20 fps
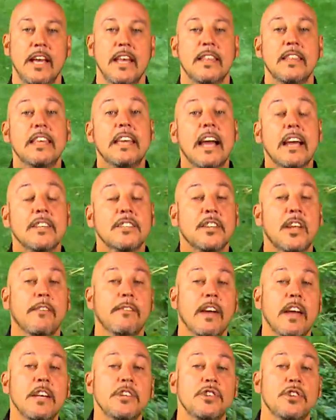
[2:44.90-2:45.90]
The
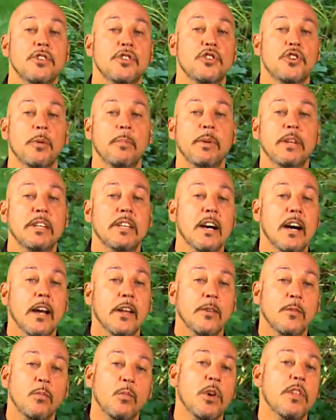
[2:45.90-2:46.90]
excavation should be
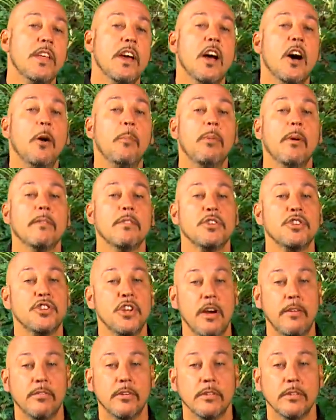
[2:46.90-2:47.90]
done with the help of a
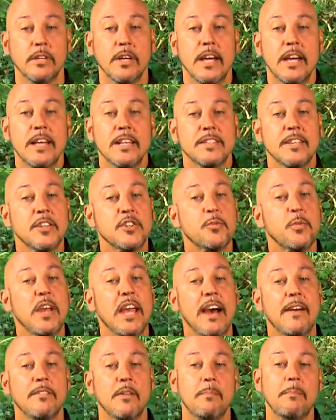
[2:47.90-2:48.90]
shovel, since we
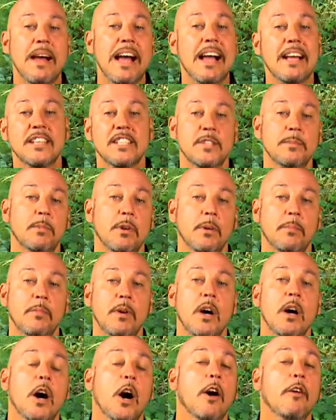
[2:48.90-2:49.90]
have a maximum
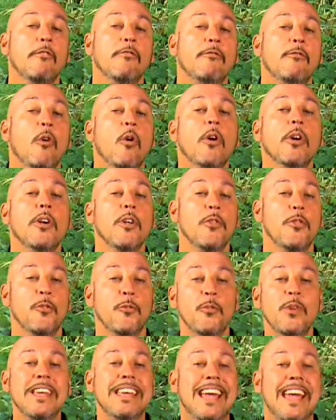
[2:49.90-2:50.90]
of 4
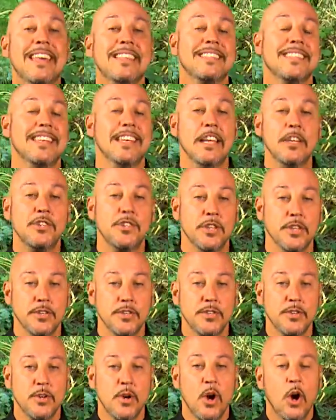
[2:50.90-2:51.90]
3/8
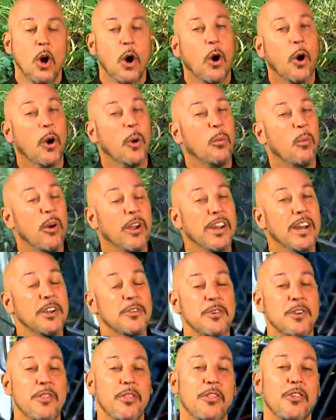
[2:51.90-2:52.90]
inches or
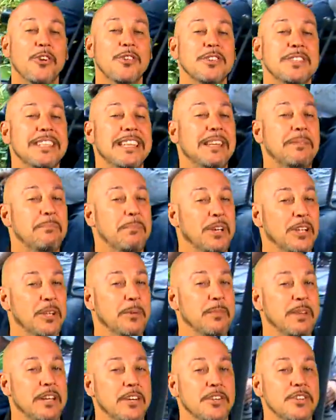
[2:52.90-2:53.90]
113
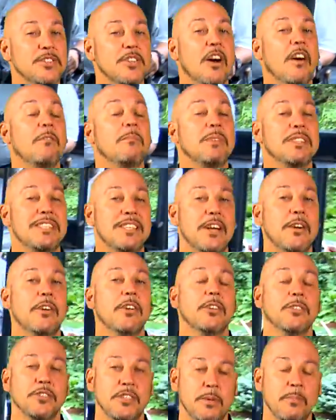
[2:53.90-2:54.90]
millimeters of
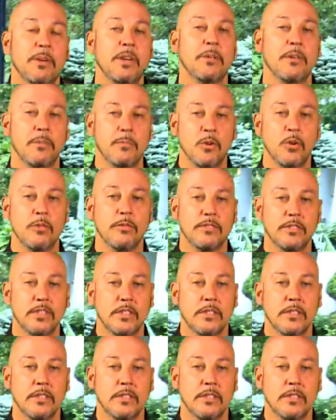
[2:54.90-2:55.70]
material to be removed.